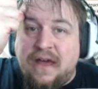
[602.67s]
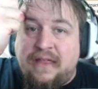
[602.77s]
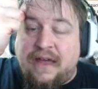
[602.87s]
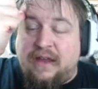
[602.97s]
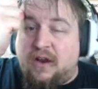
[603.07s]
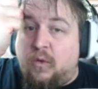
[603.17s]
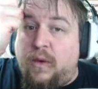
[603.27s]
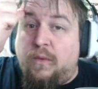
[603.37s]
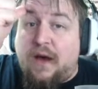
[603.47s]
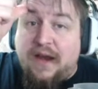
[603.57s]
That, you know, we
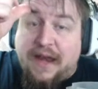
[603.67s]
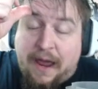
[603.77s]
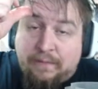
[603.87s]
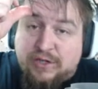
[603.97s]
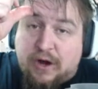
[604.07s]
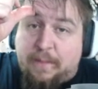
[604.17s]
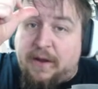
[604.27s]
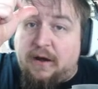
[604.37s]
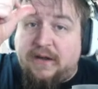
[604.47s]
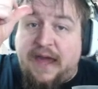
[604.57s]
want to name drop in
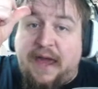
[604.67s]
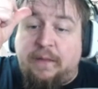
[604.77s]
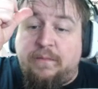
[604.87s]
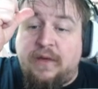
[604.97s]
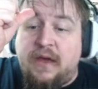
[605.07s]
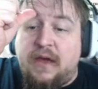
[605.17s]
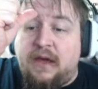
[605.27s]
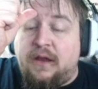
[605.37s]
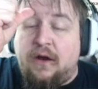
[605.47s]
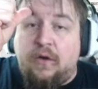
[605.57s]
our game.
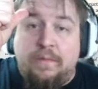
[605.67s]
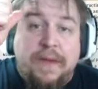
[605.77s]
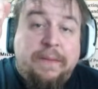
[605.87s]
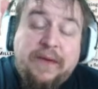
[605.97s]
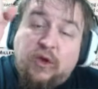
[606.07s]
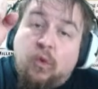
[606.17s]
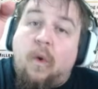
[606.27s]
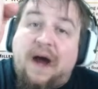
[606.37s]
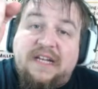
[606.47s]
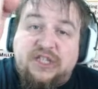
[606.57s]
You know, maybe you
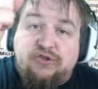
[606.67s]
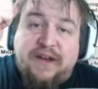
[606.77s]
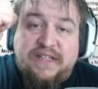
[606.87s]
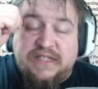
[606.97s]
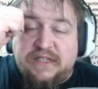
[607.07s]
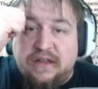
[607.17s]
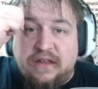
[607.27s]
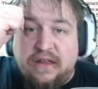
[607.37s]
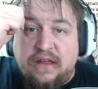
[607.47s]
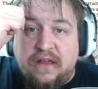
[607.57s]
want Drizzt,
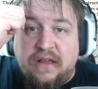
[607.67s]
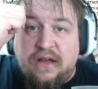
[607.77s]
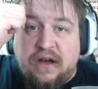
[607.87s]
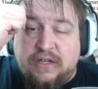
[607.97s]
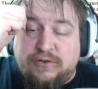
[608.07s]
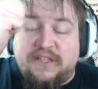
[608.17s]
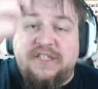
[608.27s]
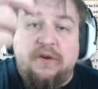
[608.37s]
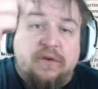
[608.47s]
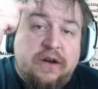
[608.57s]
uh, Drizzt
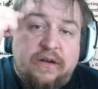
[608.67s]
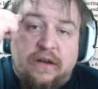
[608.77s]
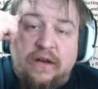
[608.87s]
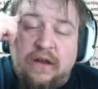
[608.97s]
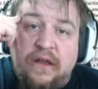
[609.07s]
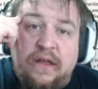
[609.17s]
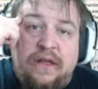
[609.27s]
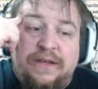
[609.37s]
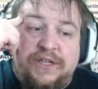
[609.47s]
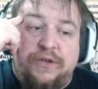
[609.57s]
Do'Urden
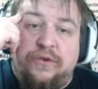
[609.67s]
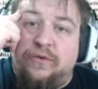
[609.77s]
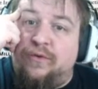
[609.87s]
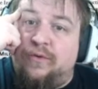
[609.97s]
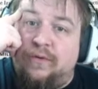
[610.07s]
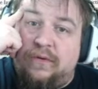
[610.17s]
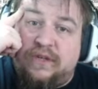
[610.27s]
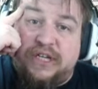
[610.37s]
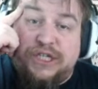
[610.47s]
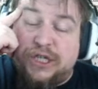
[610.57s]
to
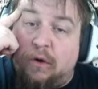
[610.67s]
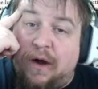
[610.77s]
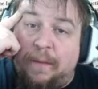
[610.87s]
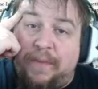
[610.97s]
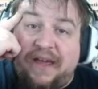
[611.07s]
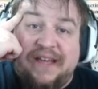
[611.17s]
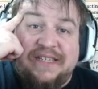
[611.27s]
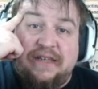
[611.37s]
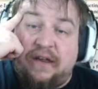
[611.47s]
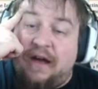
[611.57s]
to show up because,
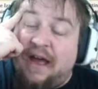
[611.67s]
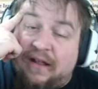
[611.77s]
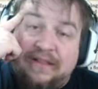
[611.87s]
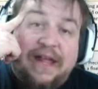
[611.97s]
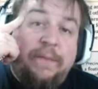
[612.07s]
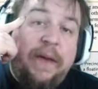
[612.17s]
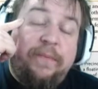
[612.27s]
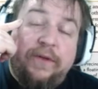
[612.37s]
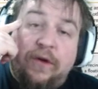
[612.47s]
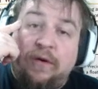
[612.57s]
you know, a lot of
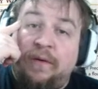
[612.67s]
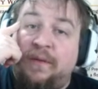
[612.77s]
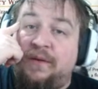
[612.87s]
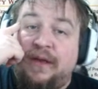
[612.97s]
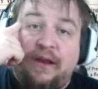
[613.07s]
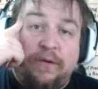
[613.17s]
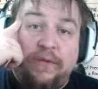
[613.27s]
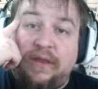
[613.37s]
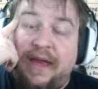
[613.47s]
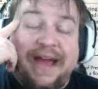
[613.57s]
people know him and, you know,
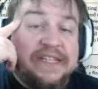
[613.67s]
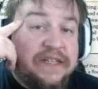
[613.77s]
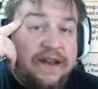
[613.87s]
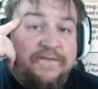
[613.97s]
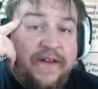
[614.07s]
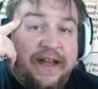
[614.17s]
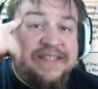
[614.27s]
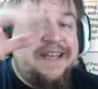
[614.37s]
he has a lot of fans.